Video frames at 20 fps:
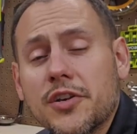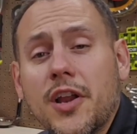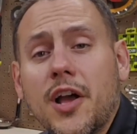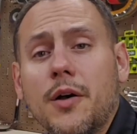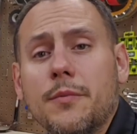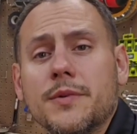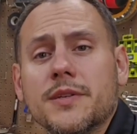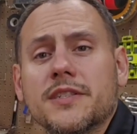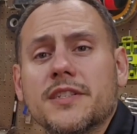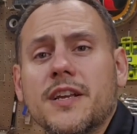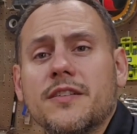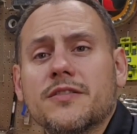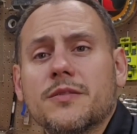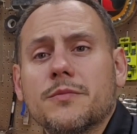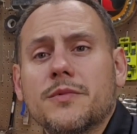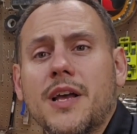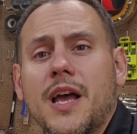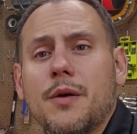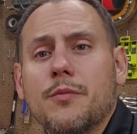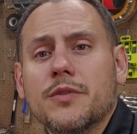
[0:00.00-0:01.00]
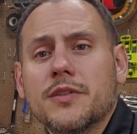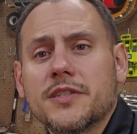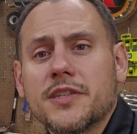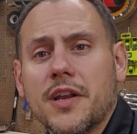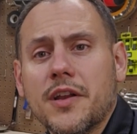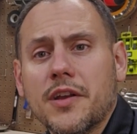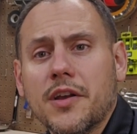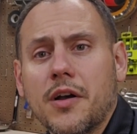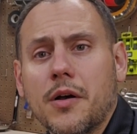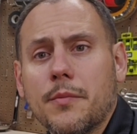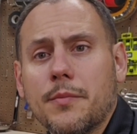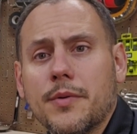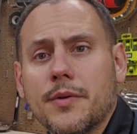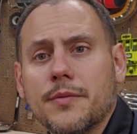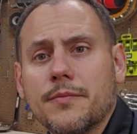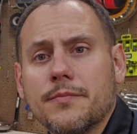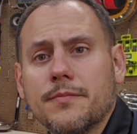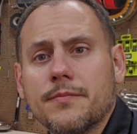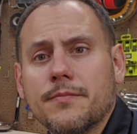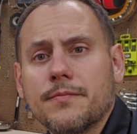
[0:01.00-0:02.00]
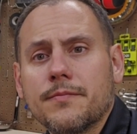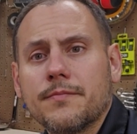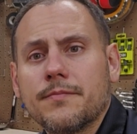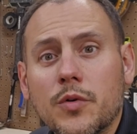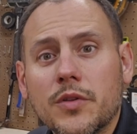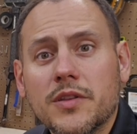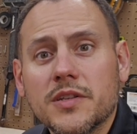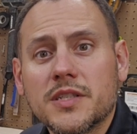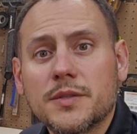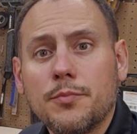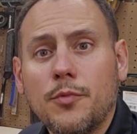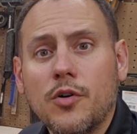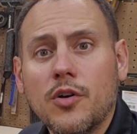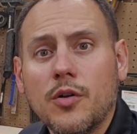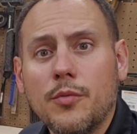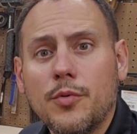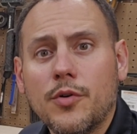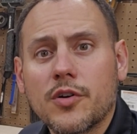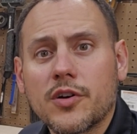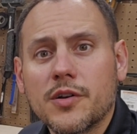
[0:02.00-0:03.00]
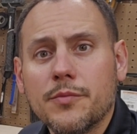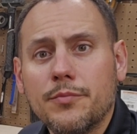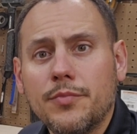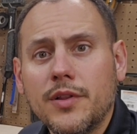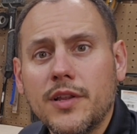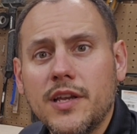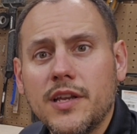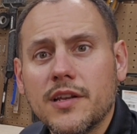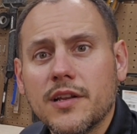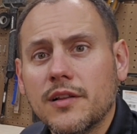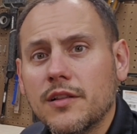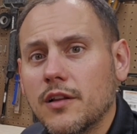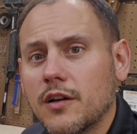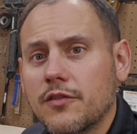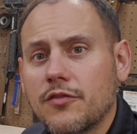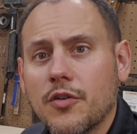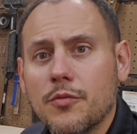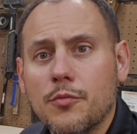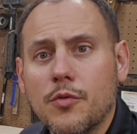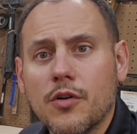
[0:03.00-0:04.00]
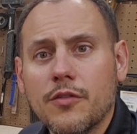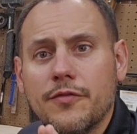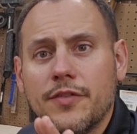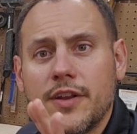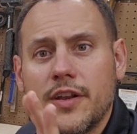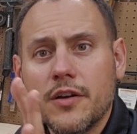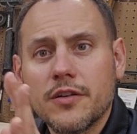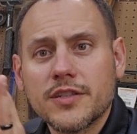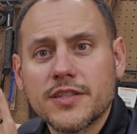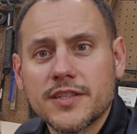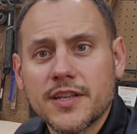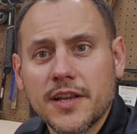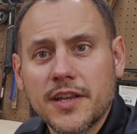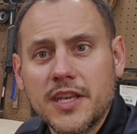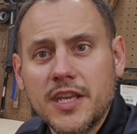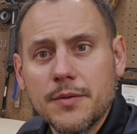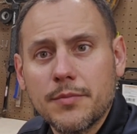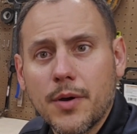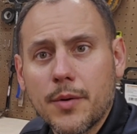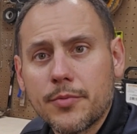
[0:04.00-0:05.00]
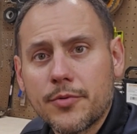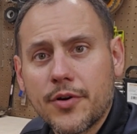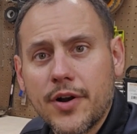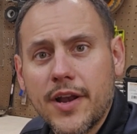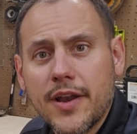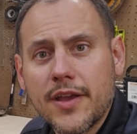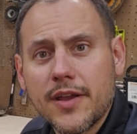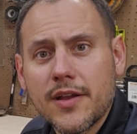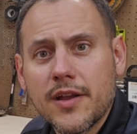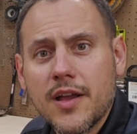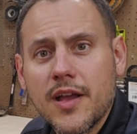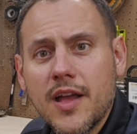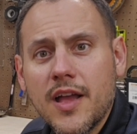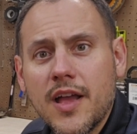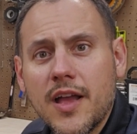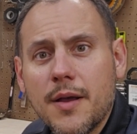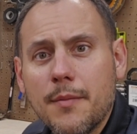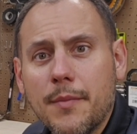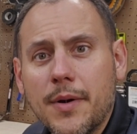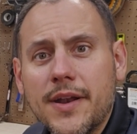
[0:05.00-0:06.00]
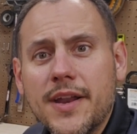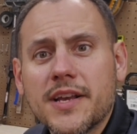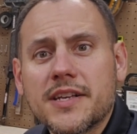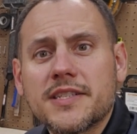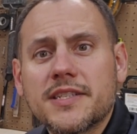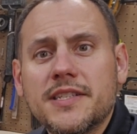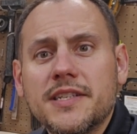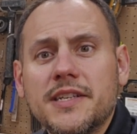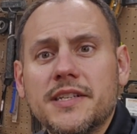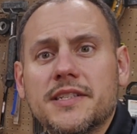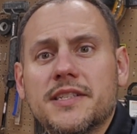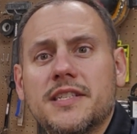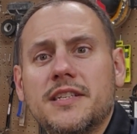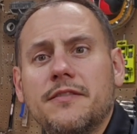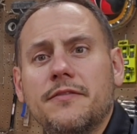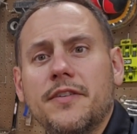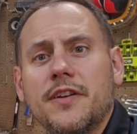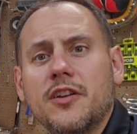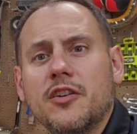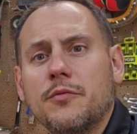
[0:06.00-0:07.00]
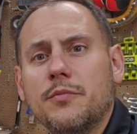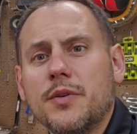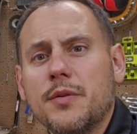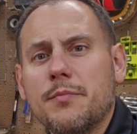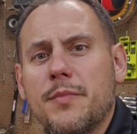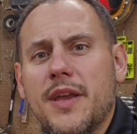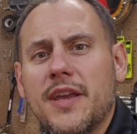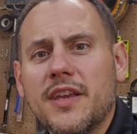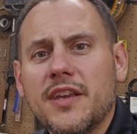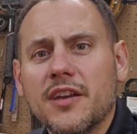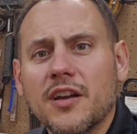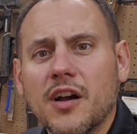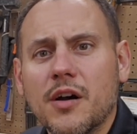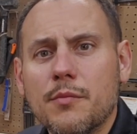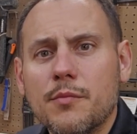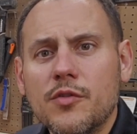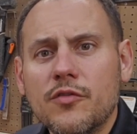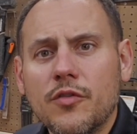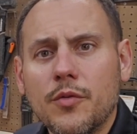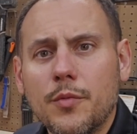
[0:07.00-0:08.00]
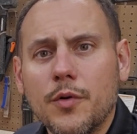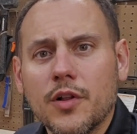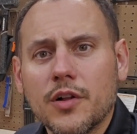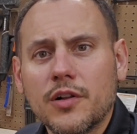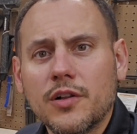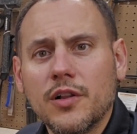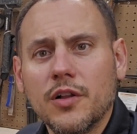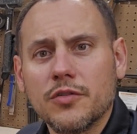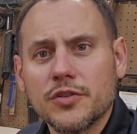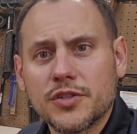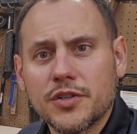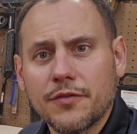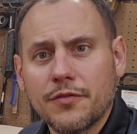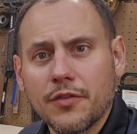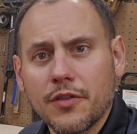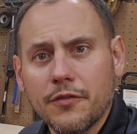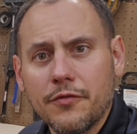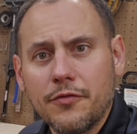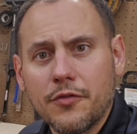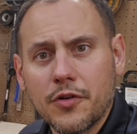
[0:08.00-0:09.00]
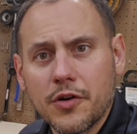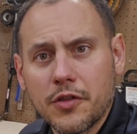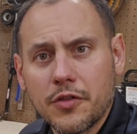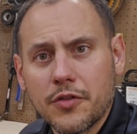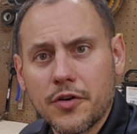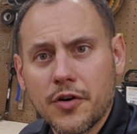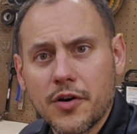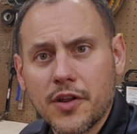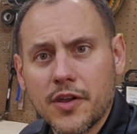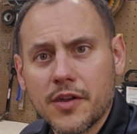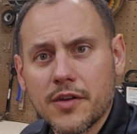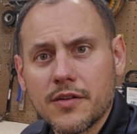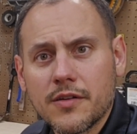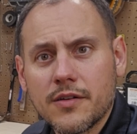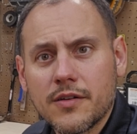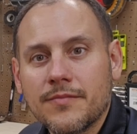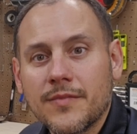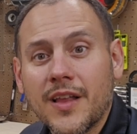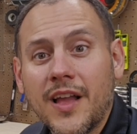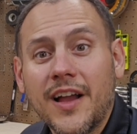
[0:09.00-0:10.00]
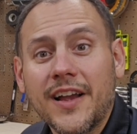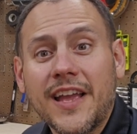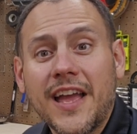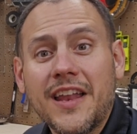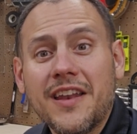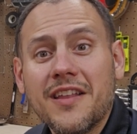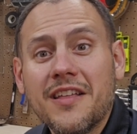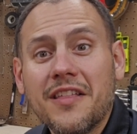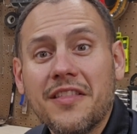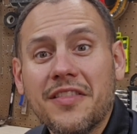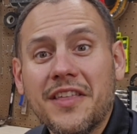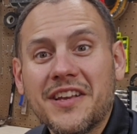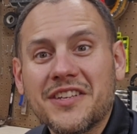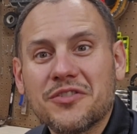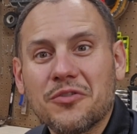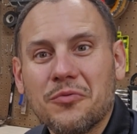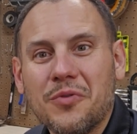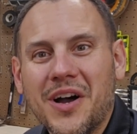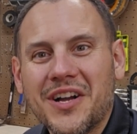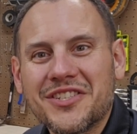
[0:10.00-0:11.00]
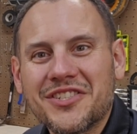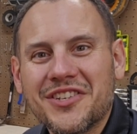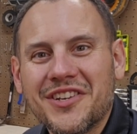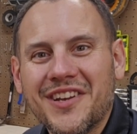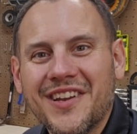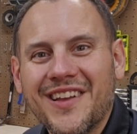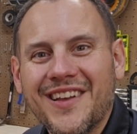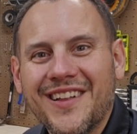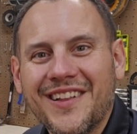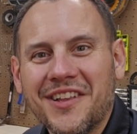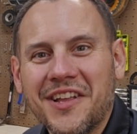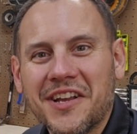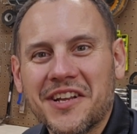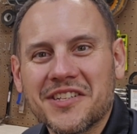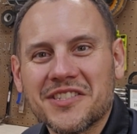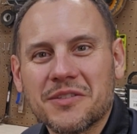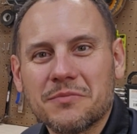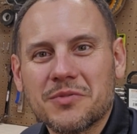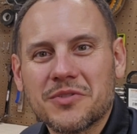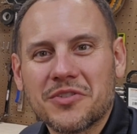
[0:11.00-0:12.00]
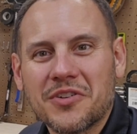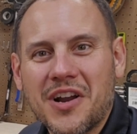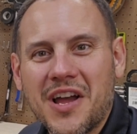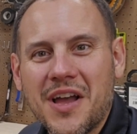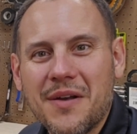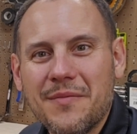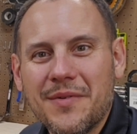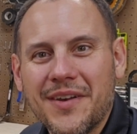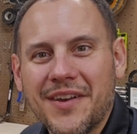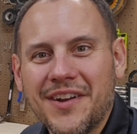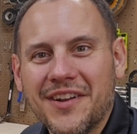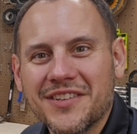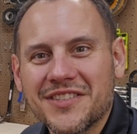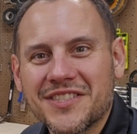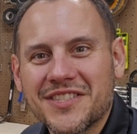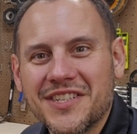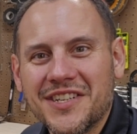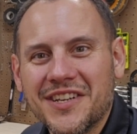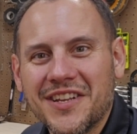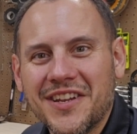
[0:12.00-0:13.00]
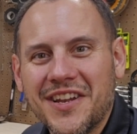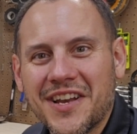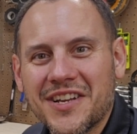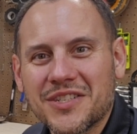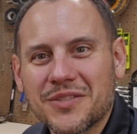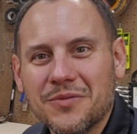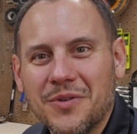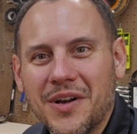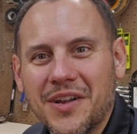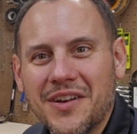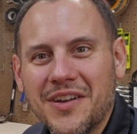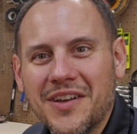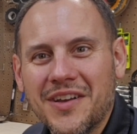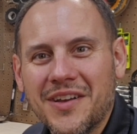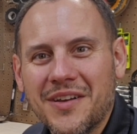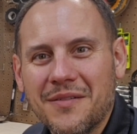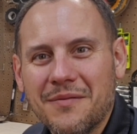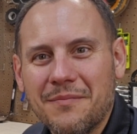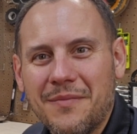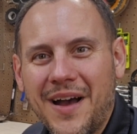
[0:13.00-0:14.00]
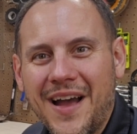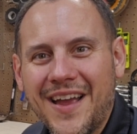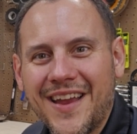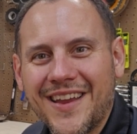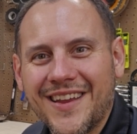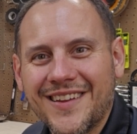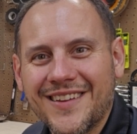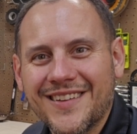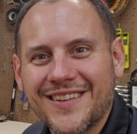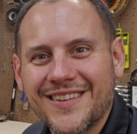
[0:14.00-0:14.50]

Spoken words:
should help me save some time when setting up. With the spoil board complete, look for more videos as I keep upgrading. My next CNC video will be making a movable enclosure for the 4030. Again, thanks for watching, like and subscribe, and I'll see you in the next one. Bye.